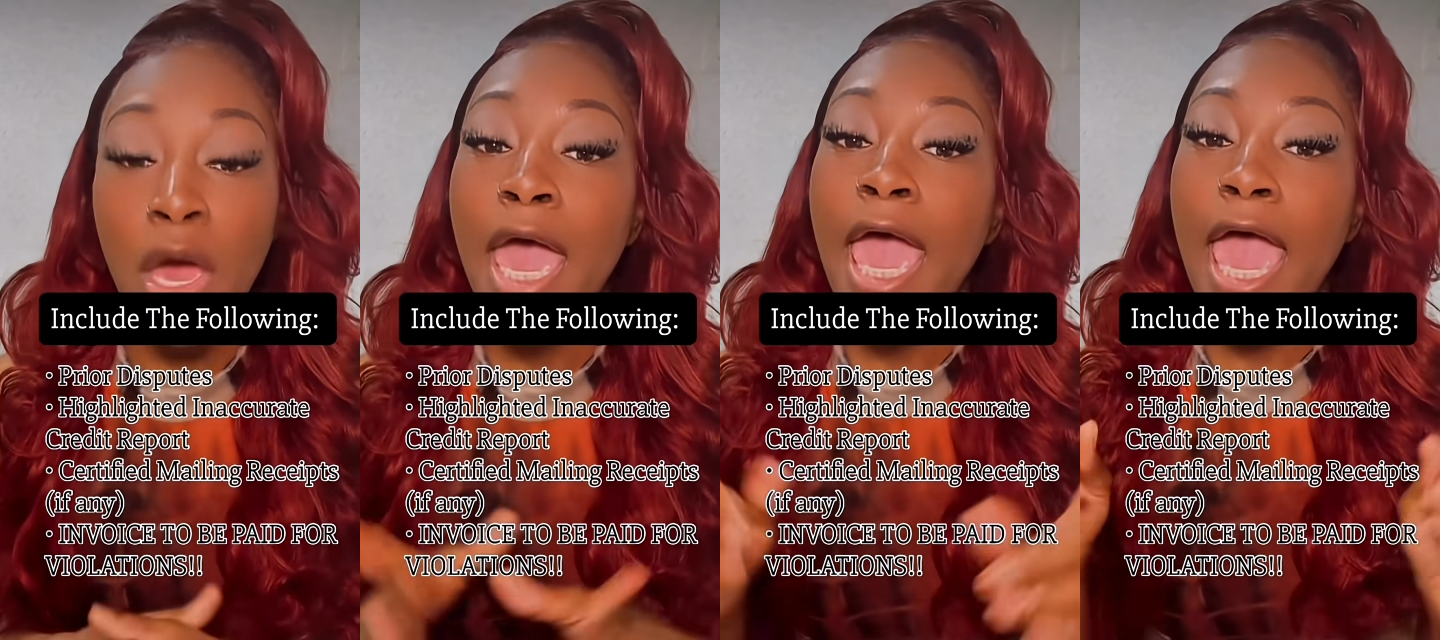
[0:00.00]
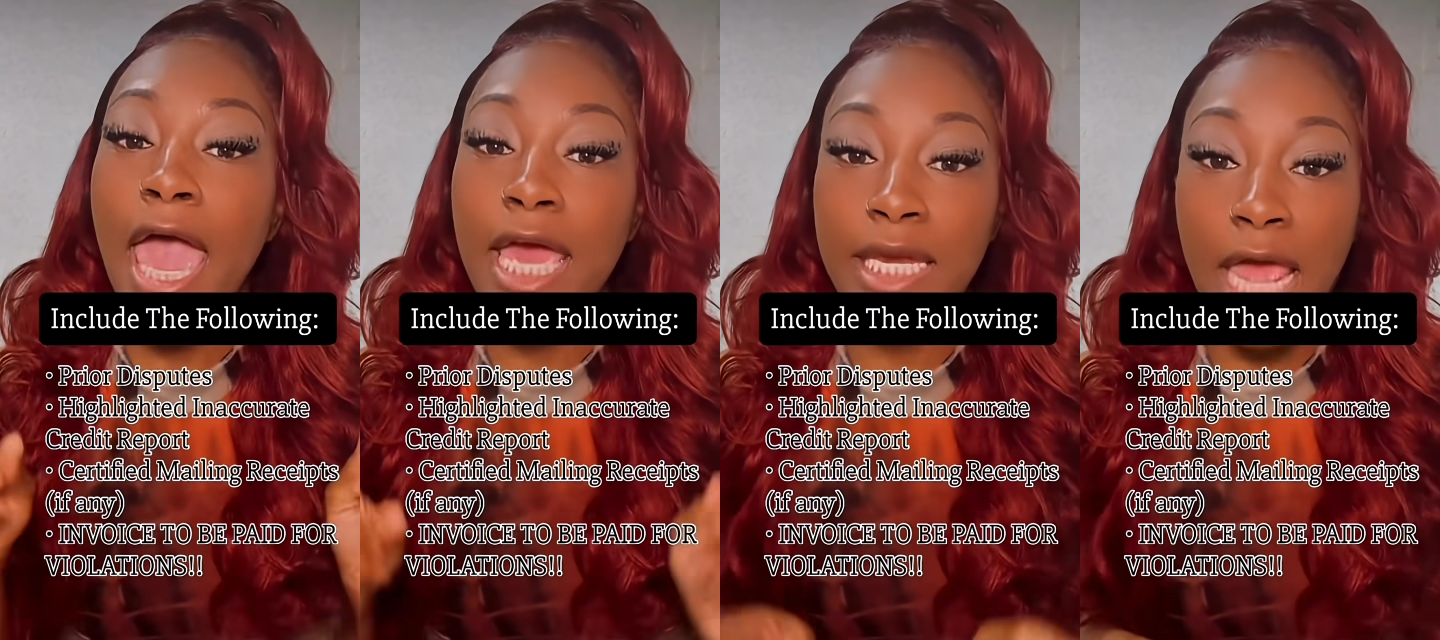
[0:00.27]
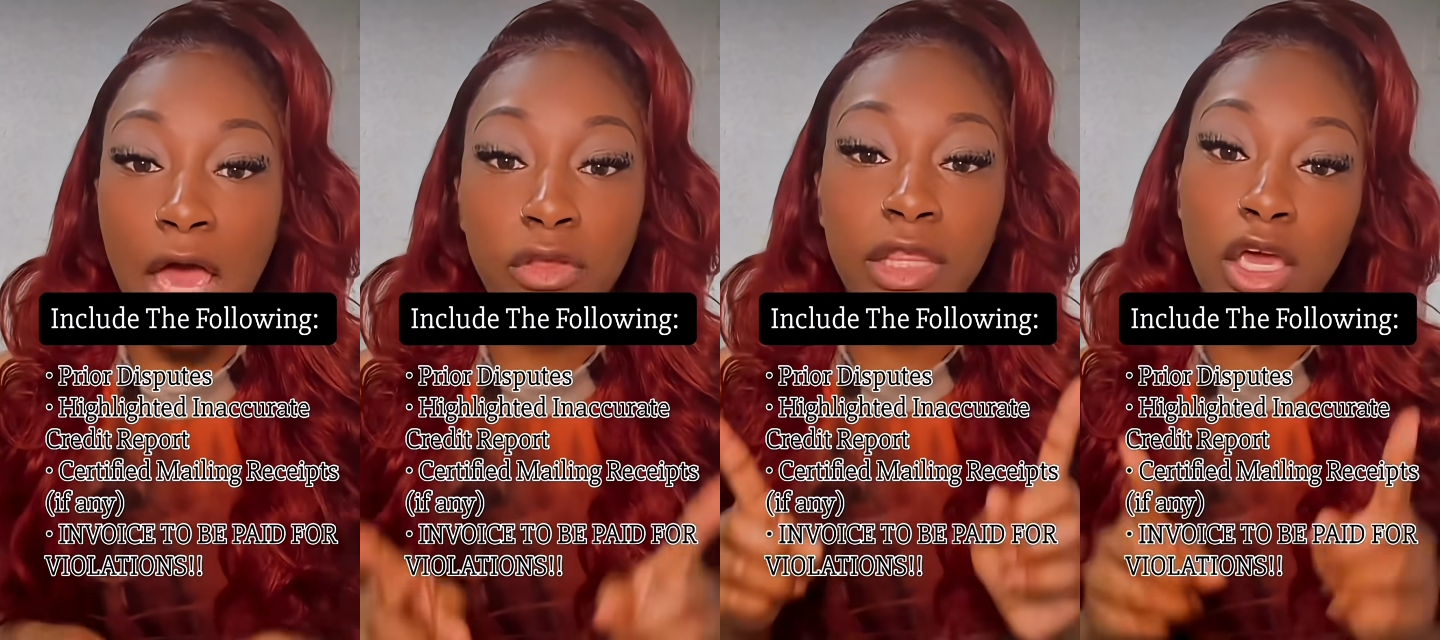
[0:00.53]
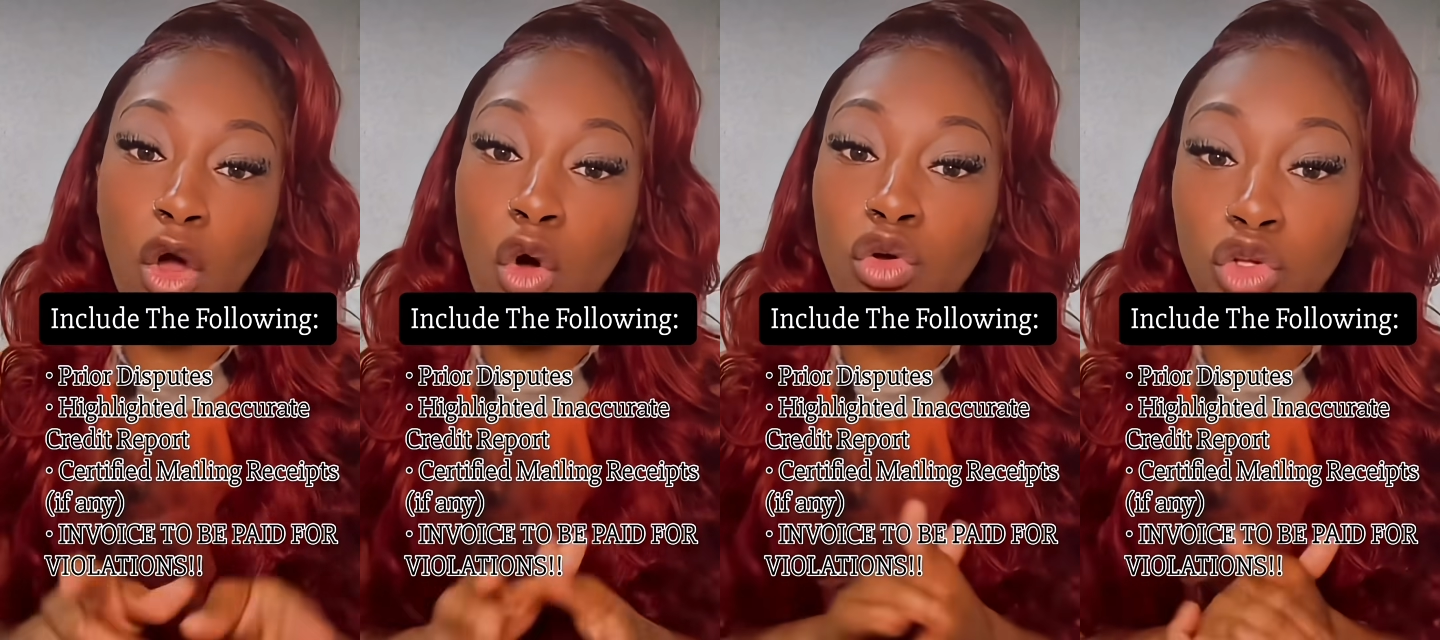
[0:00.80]
and now they
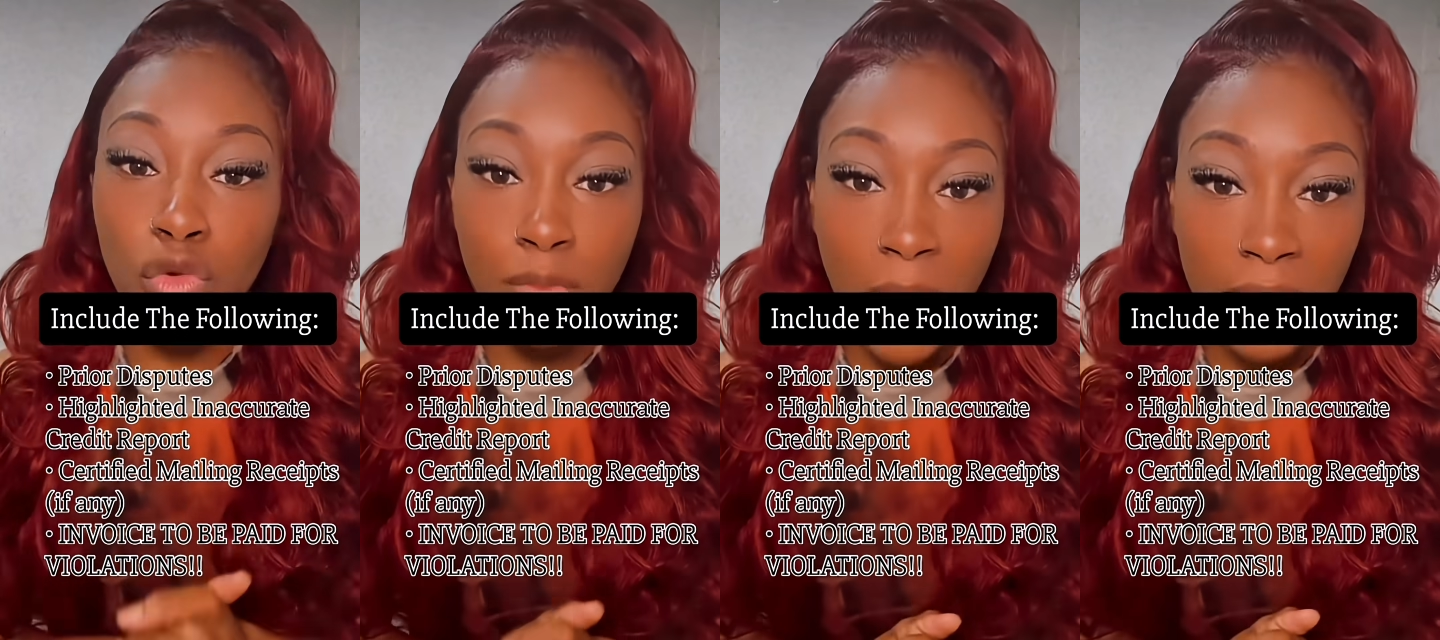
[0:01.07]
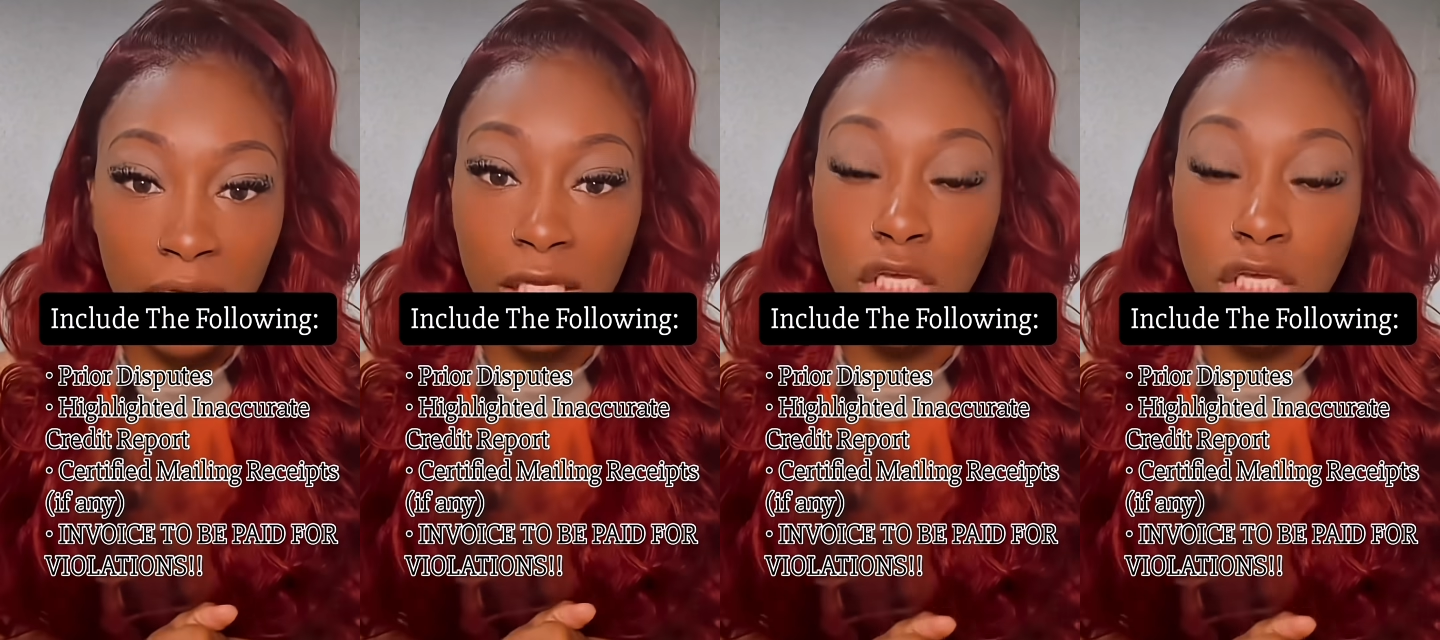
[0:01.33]
owe you money.